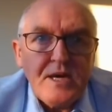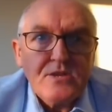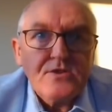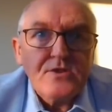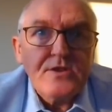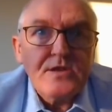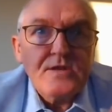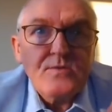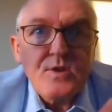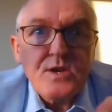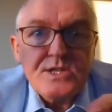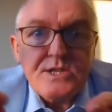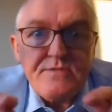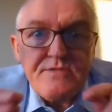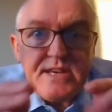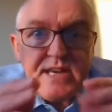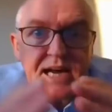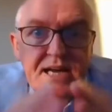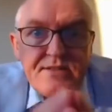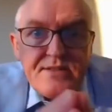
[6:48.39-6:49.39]
So in other words, if
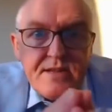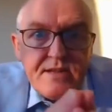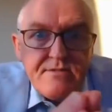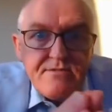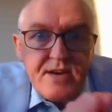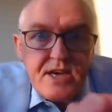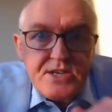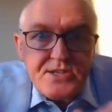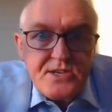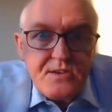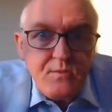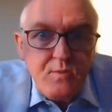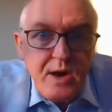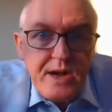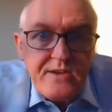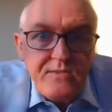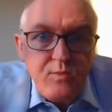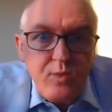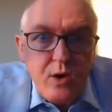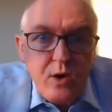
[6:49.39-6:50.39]
you'd had the infection in
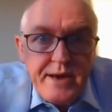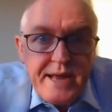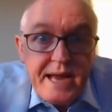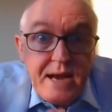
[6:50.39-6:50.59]
wave 1,